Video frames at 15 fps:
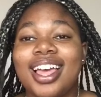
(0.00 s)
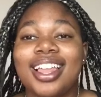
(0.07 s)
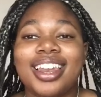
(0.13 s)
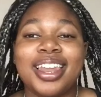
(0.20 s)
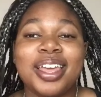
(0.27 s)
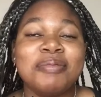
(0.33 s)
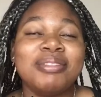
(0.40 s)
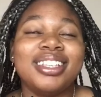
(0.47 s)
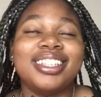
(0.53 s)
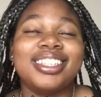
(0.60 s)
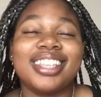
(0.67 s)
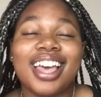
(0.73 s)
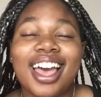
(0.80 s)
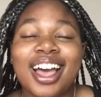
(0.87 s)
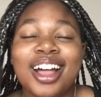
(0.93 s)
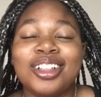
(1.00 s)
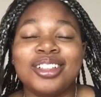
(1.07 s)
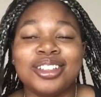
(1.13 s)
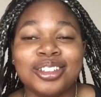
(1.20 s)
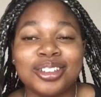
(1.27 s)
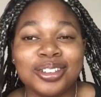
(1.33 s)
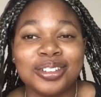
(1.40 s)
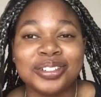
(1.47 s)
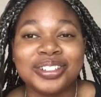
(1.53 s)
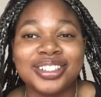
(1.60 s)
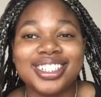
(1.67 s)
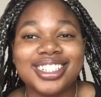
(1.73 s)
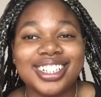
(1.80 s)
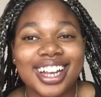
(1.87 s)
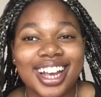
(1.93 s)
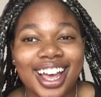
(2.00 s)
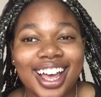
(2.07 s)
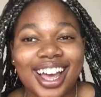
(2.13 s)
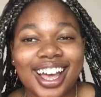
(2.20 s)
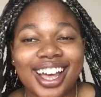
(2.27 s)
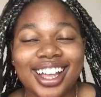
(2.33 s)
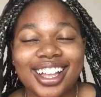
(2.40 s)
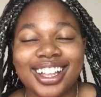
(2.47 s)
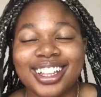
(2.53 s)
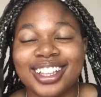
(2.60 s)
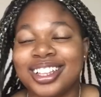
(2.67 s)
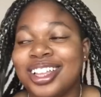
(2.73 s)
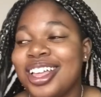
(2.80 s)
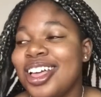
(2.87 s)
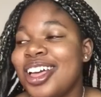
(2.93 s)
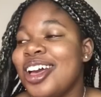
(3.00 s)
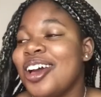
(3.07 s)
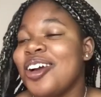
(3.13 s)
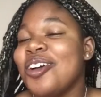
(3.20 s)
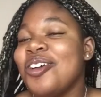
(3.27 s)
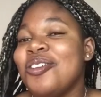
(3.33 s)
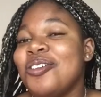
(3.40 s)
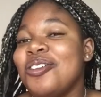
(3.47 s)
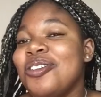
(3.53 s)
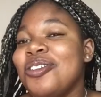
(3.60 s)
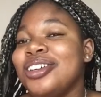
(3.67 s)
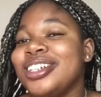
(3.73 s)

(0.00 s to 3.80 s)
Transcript: Let me tell you, child. Woo,